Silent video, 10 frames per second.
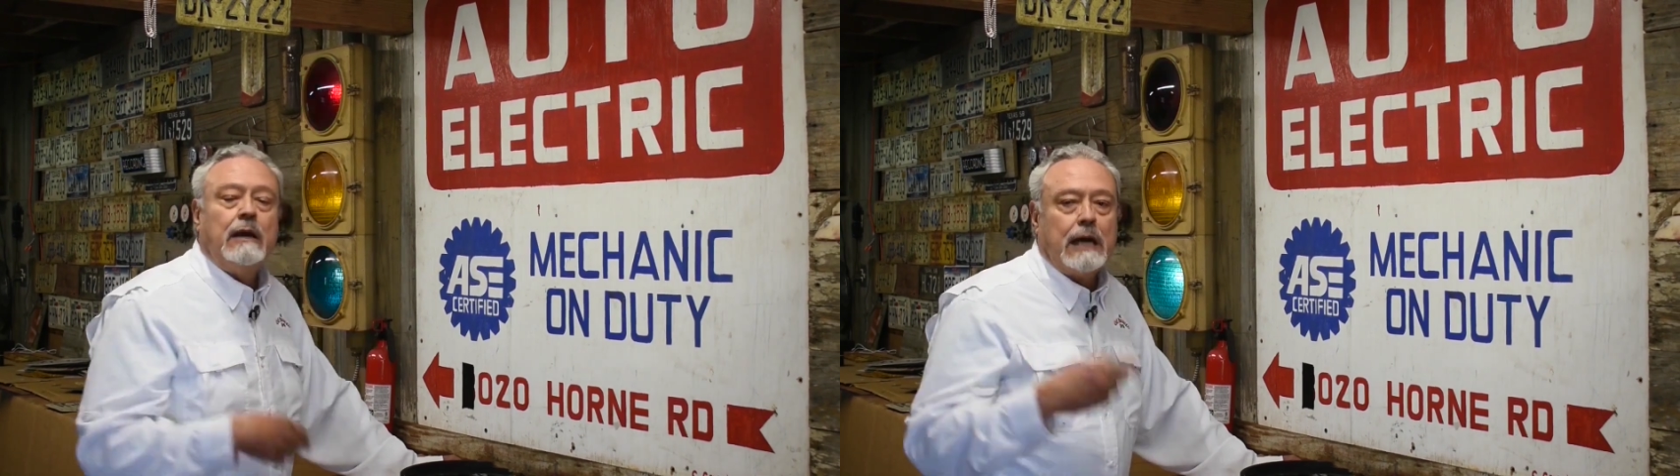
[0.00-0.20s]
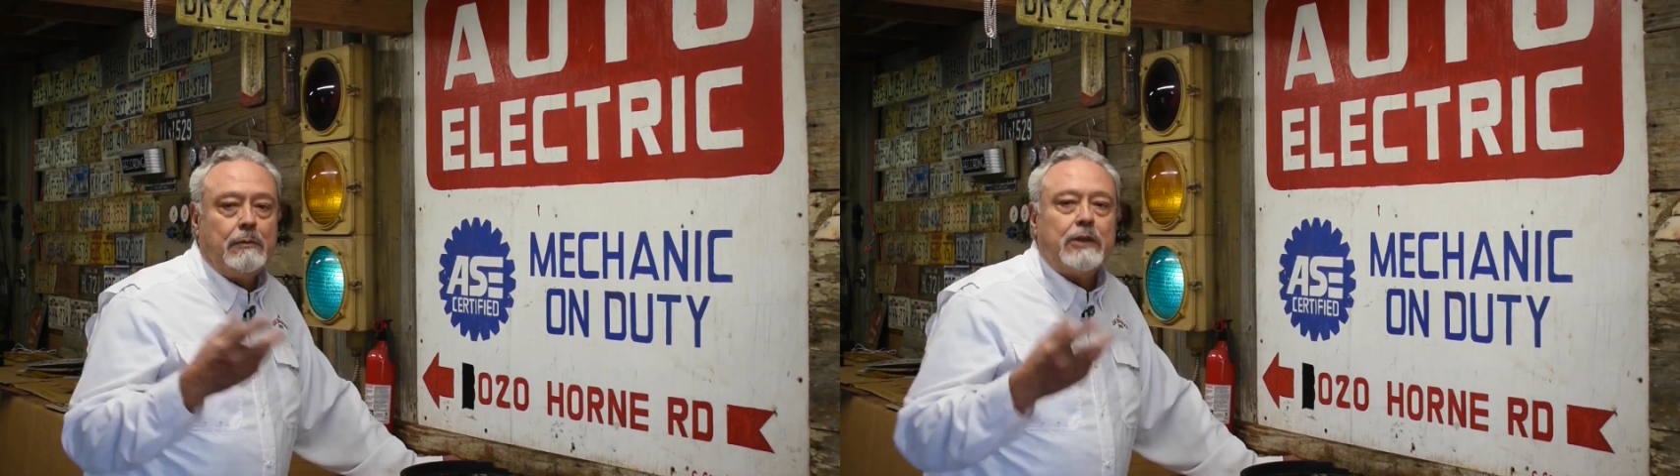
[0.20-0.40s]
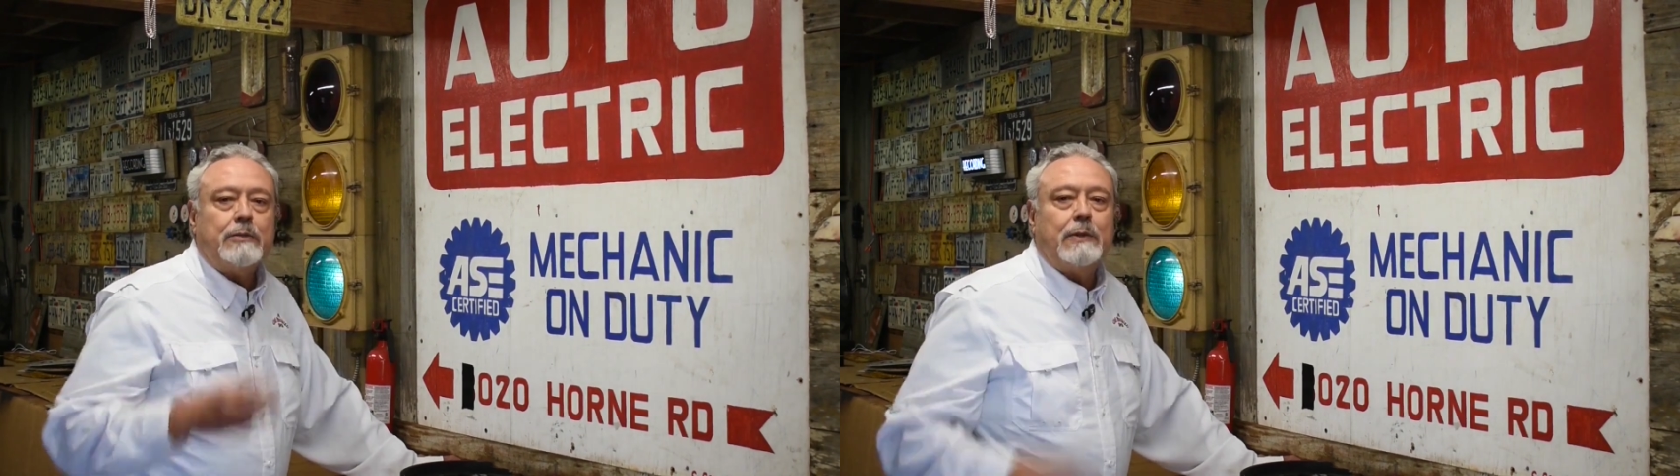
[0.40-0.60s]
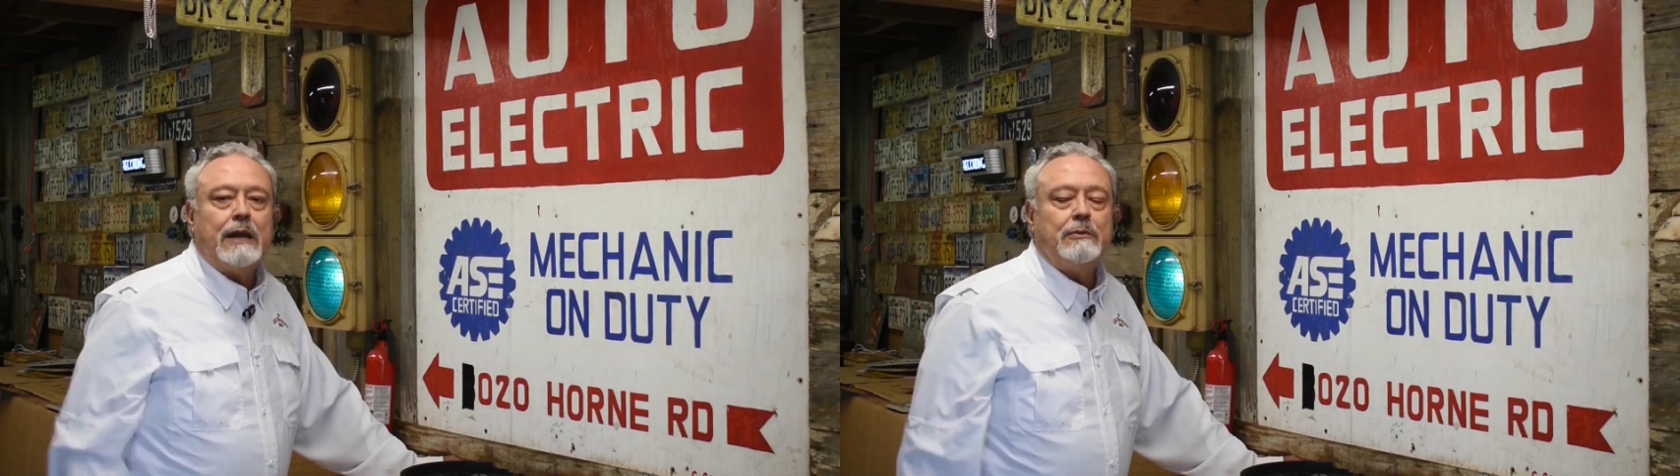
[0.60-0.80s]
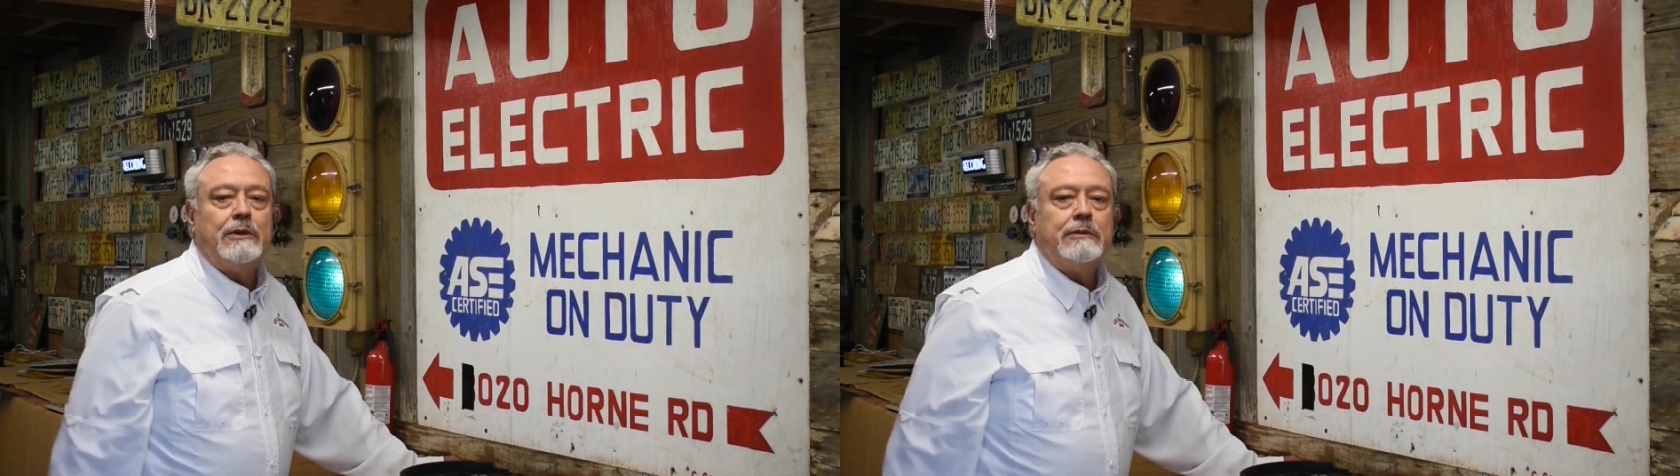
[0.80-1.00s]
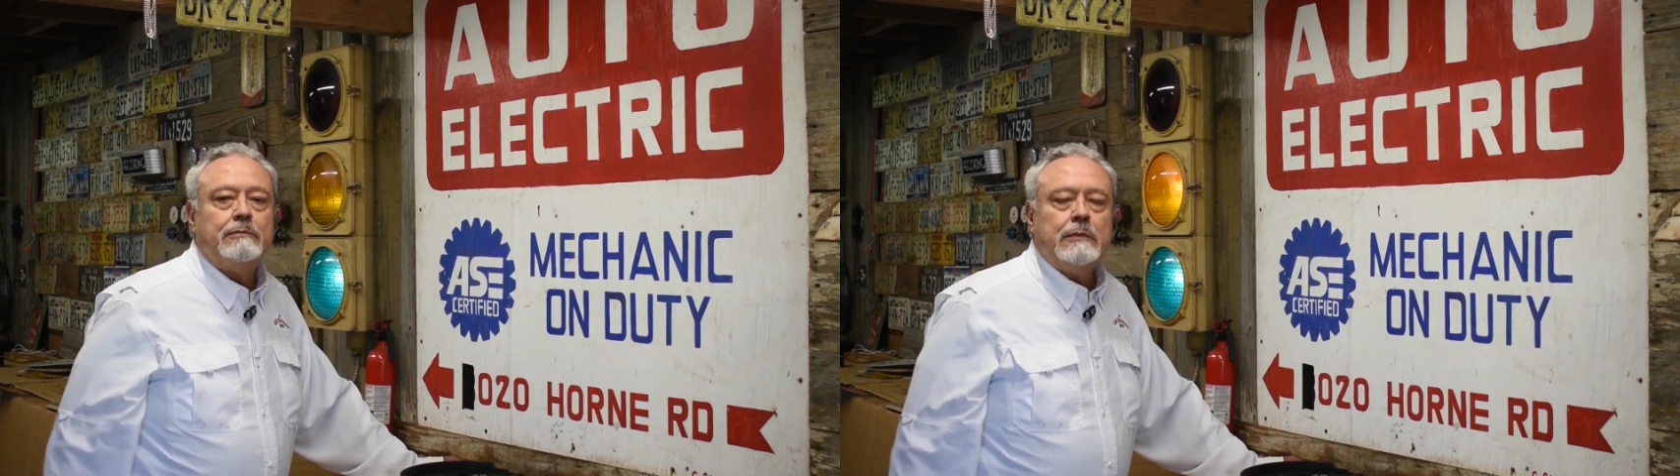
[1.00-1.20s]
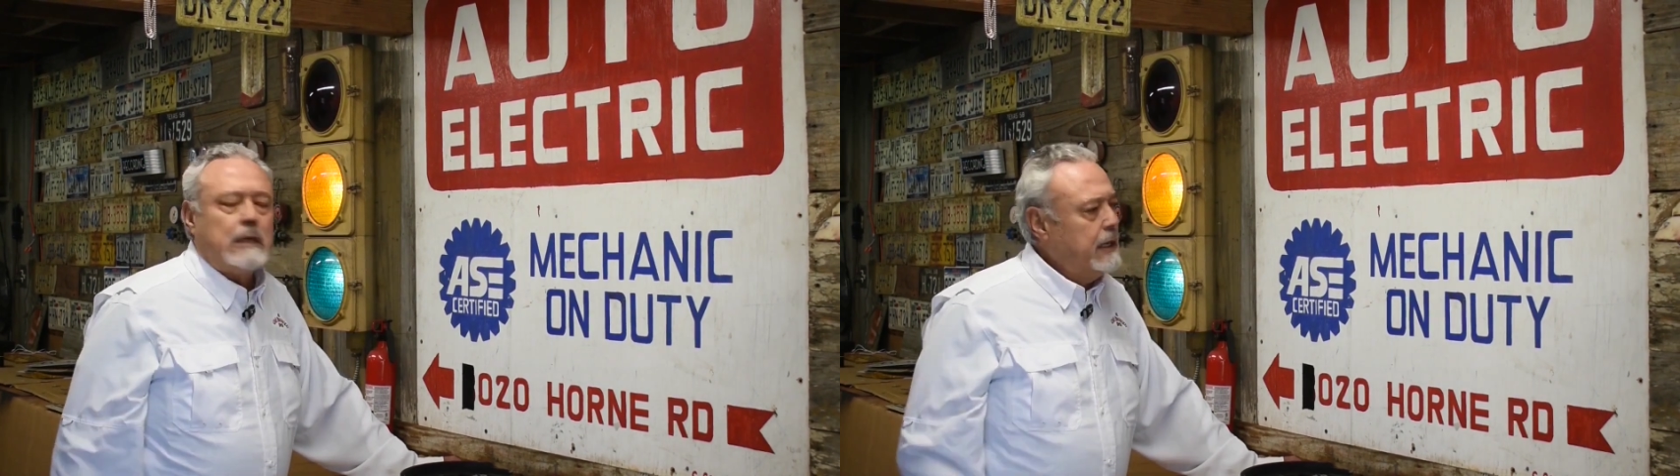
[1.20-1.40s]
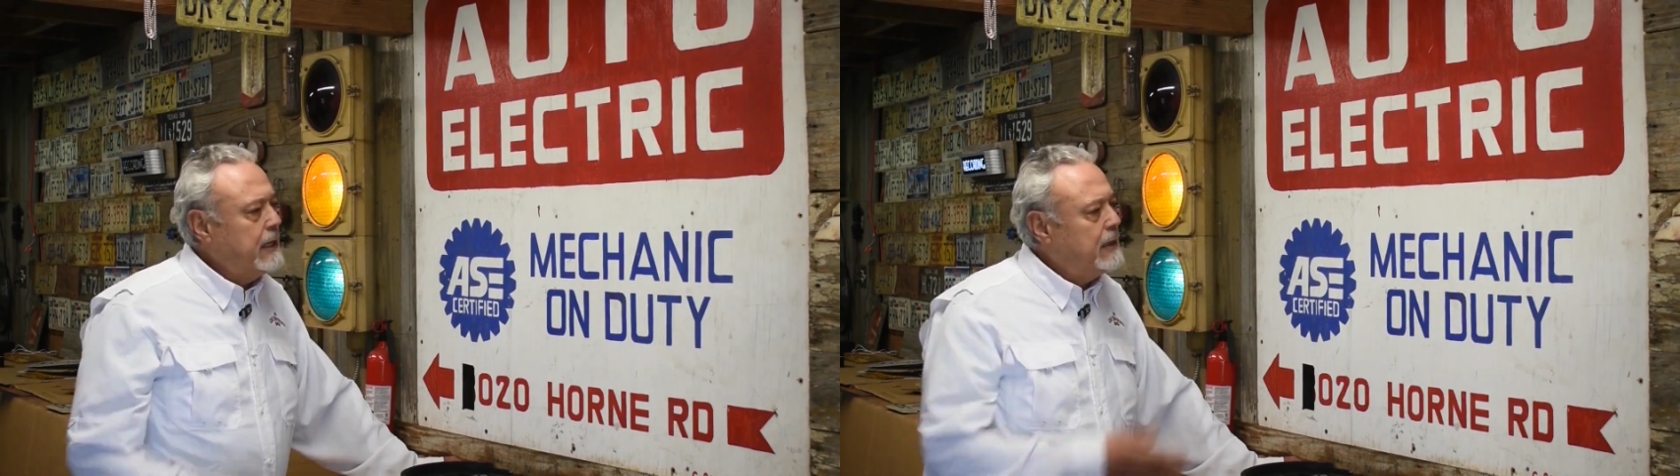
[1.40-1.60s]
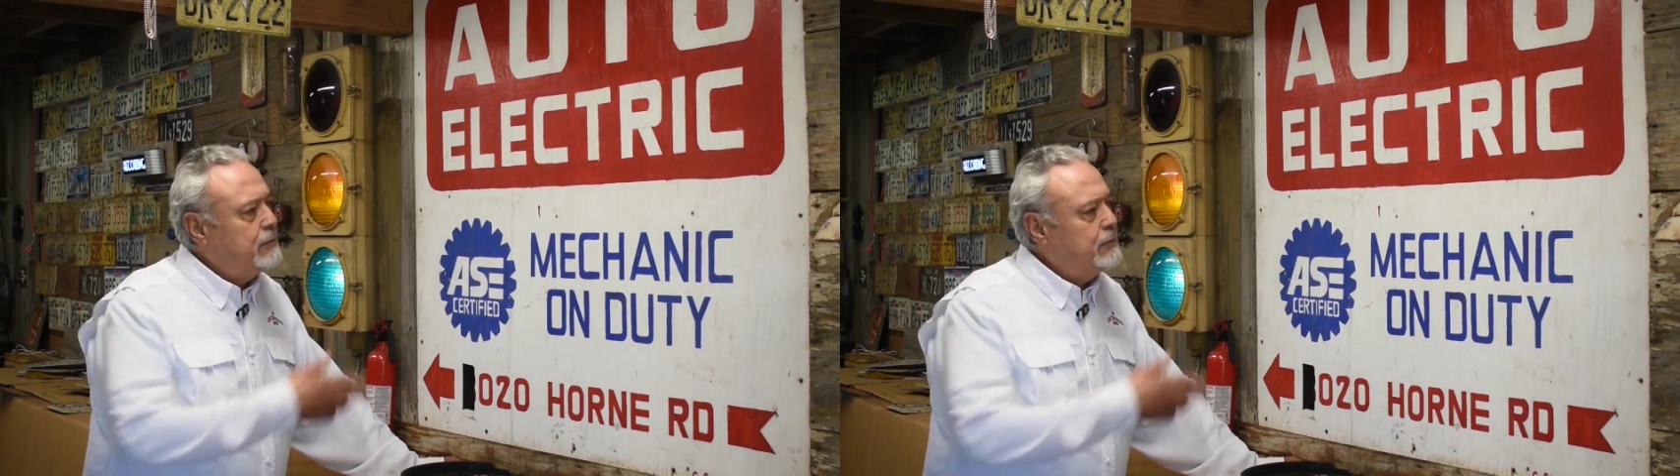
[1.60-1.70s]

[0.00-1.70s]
I bought the plywood, and I'm